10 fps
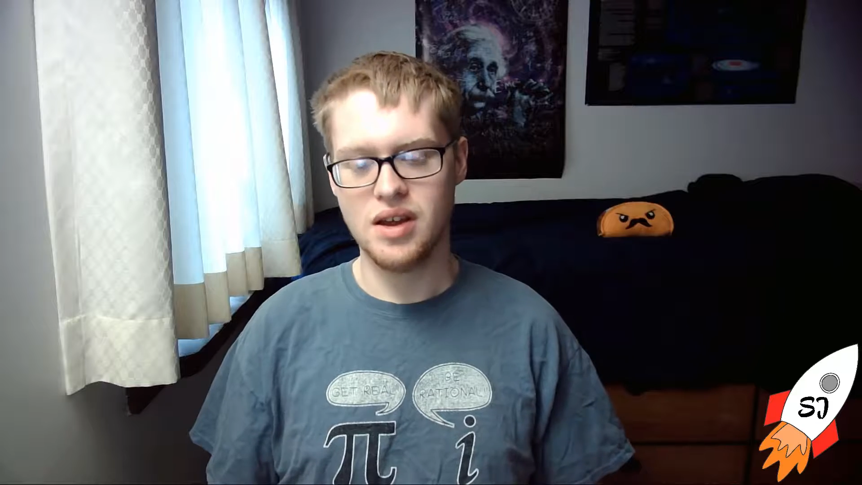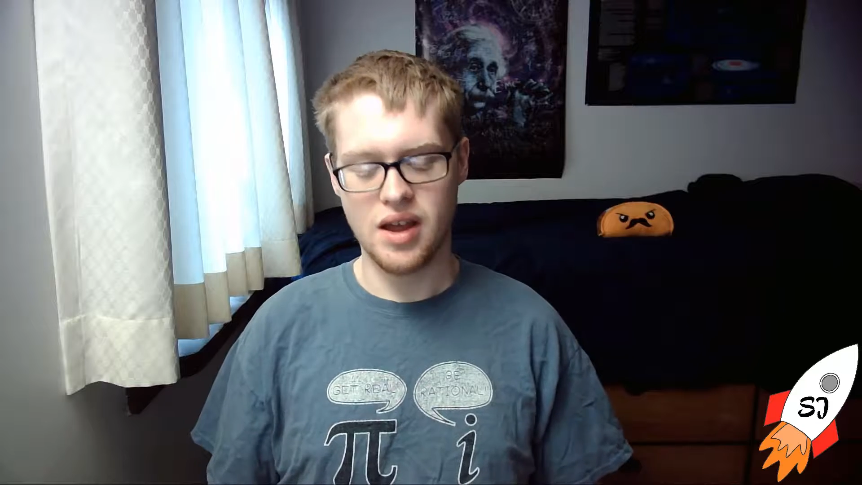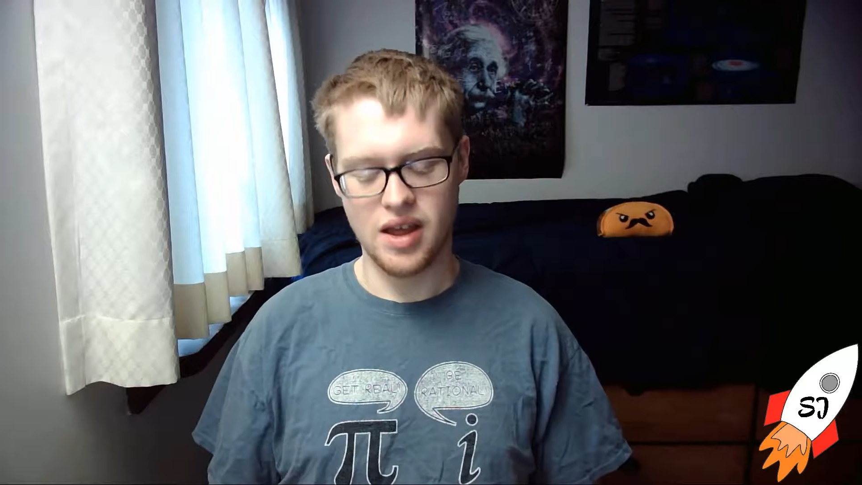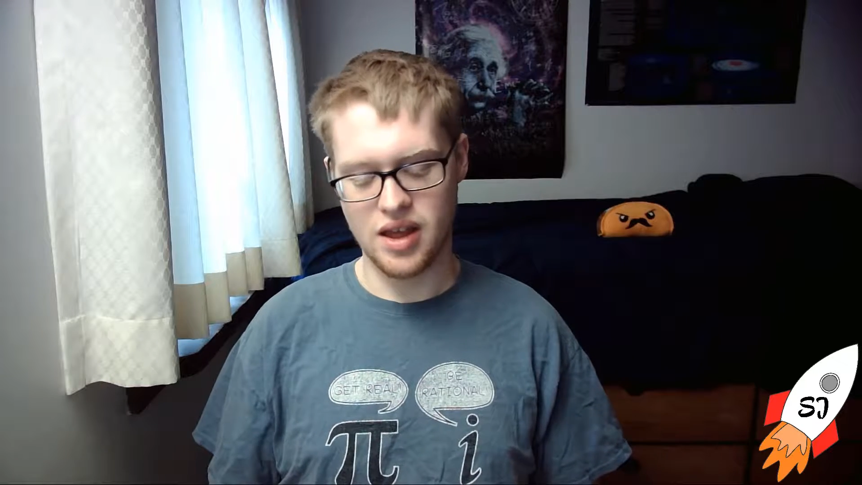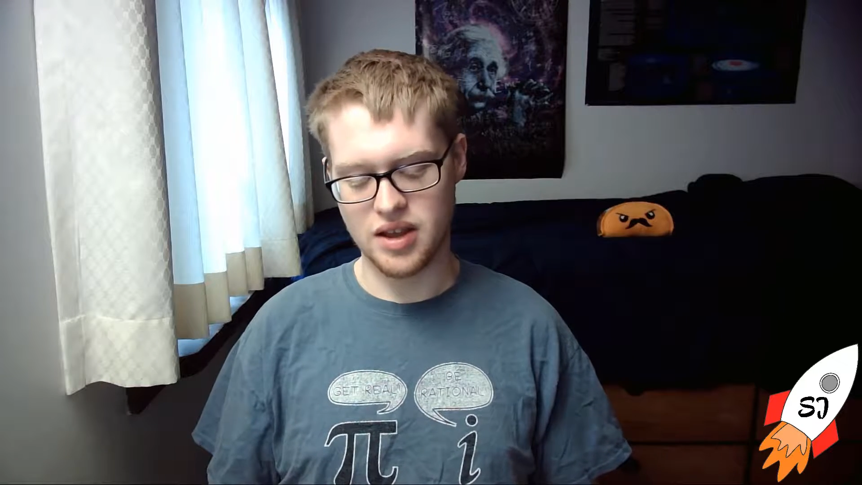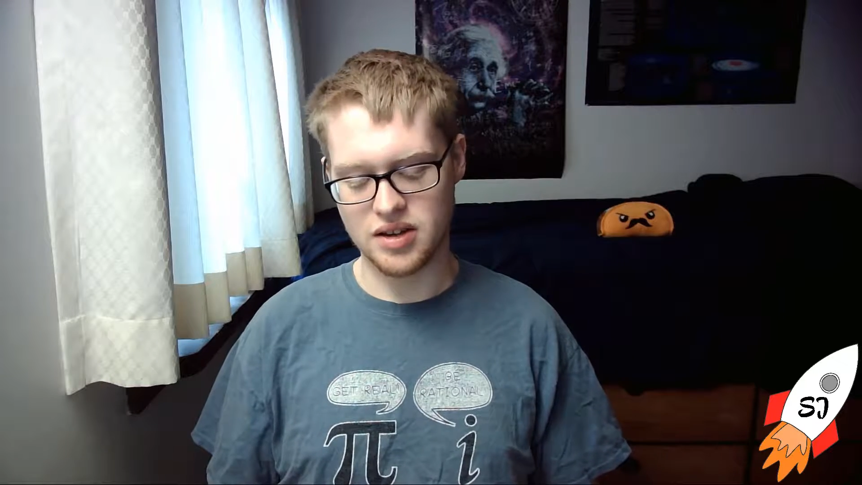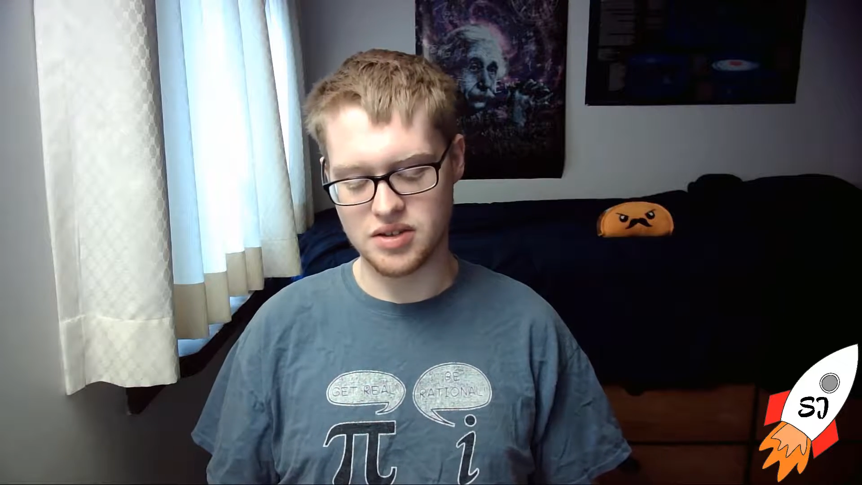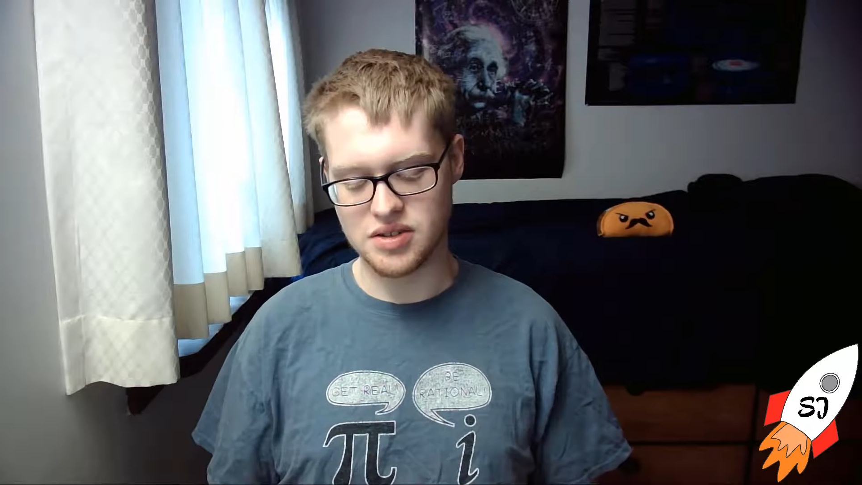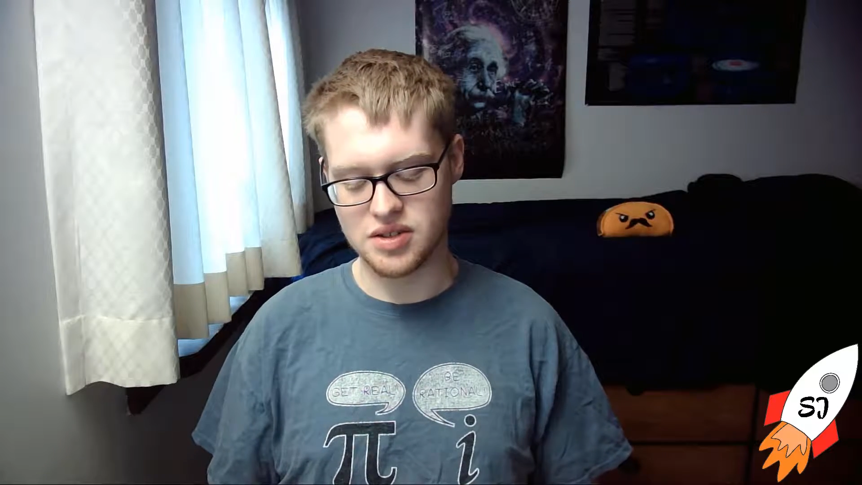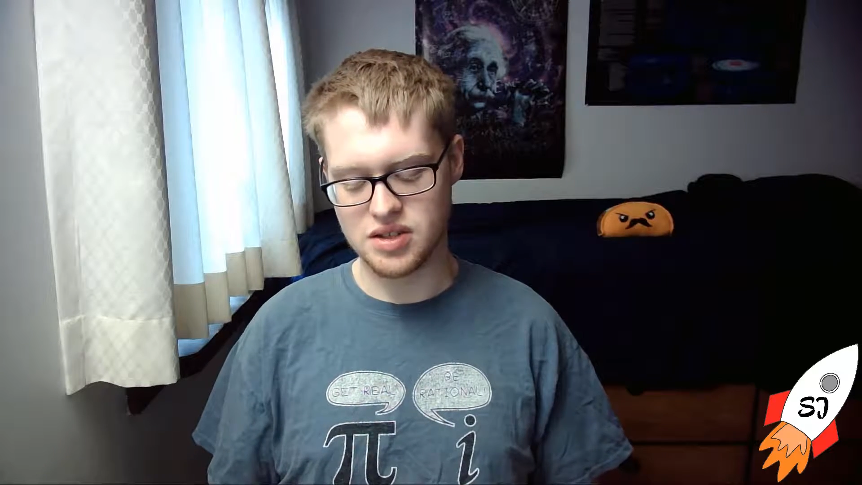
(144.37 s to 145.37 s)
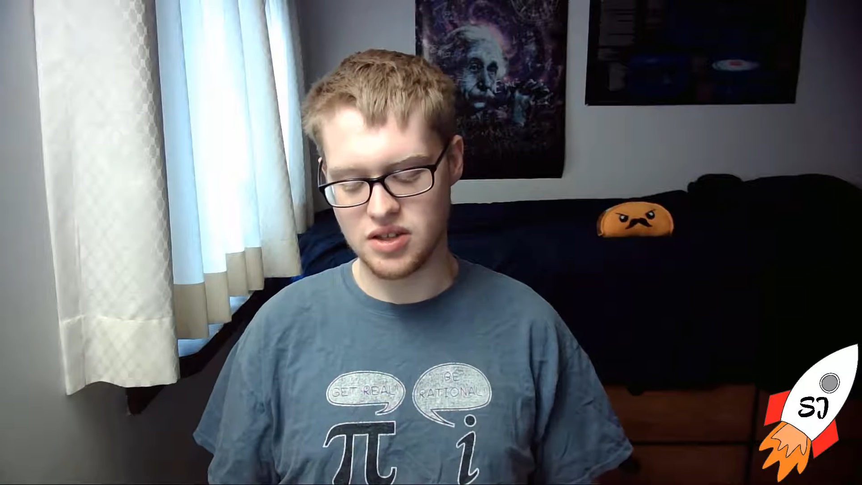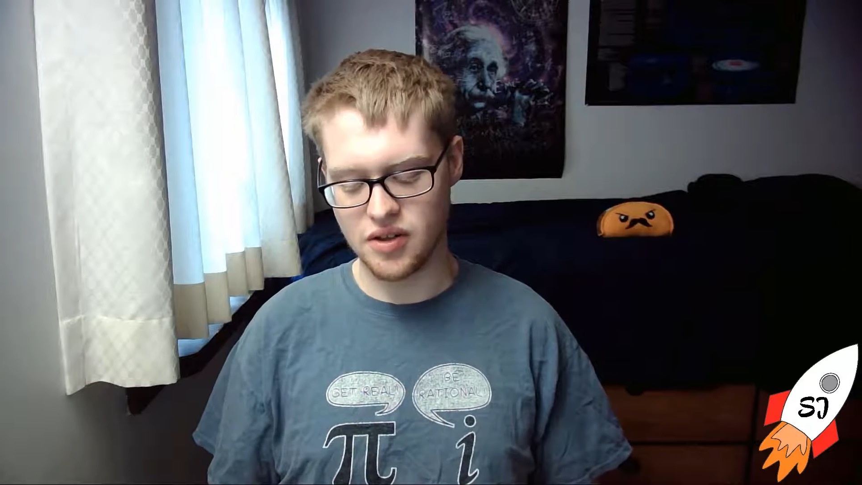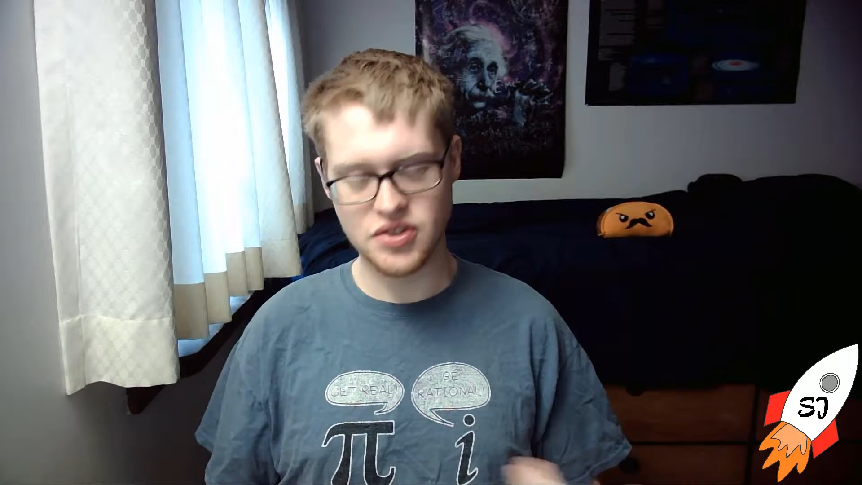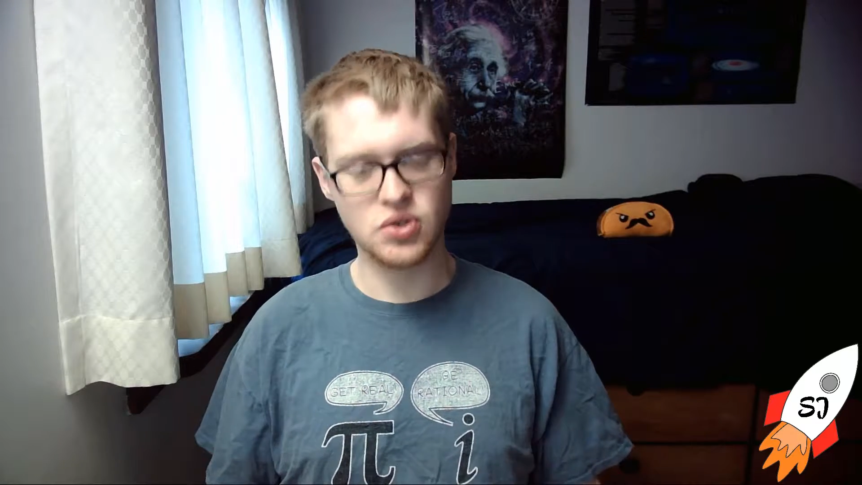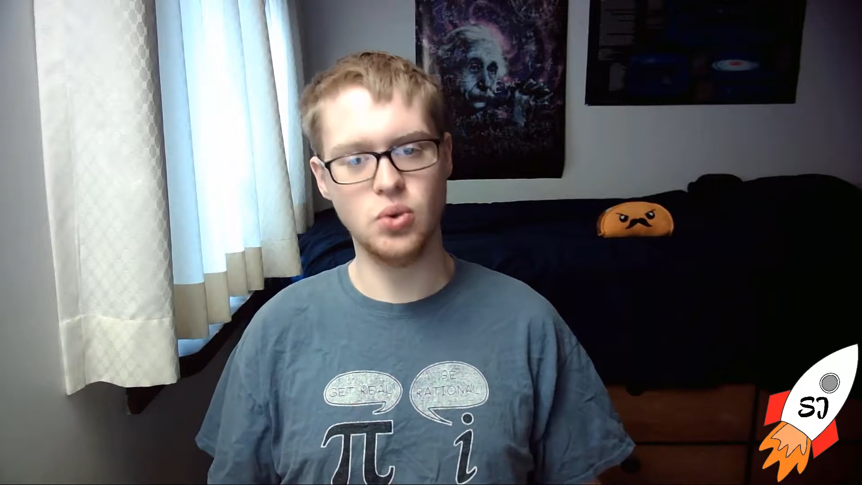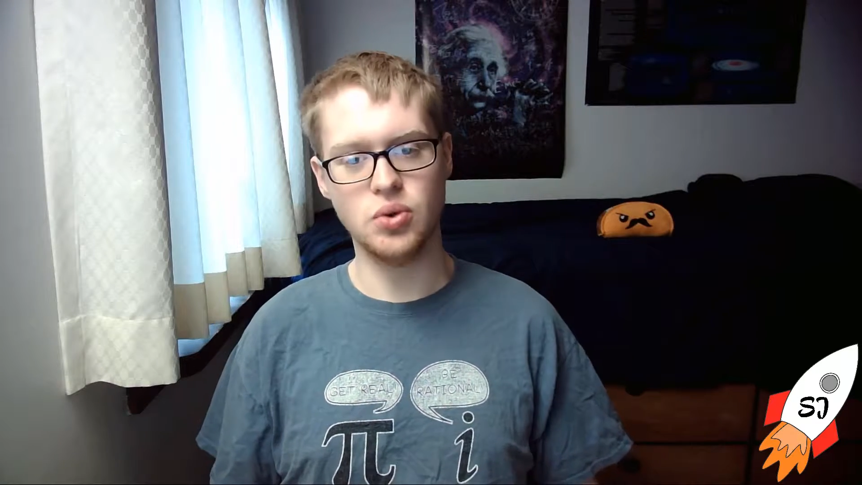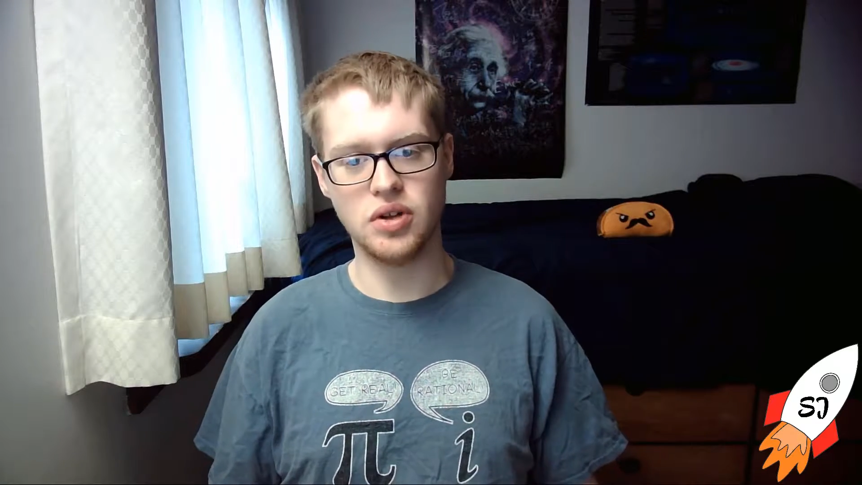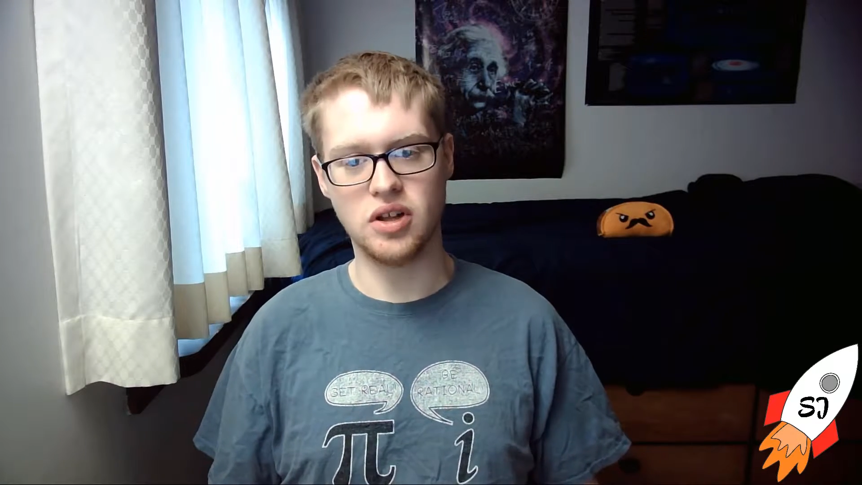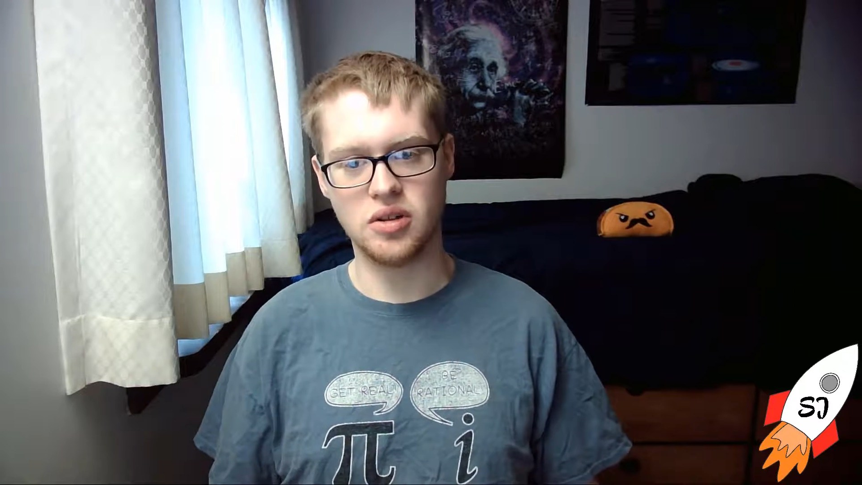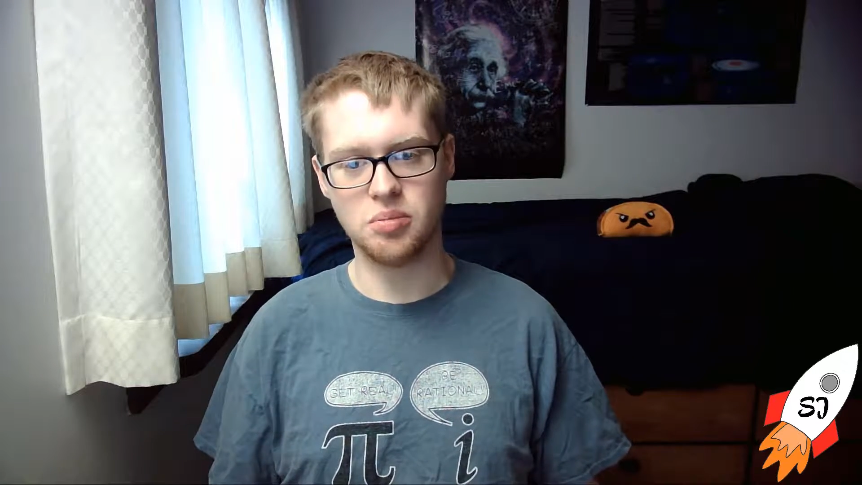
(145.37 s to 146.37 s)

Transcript: And that's cool and all,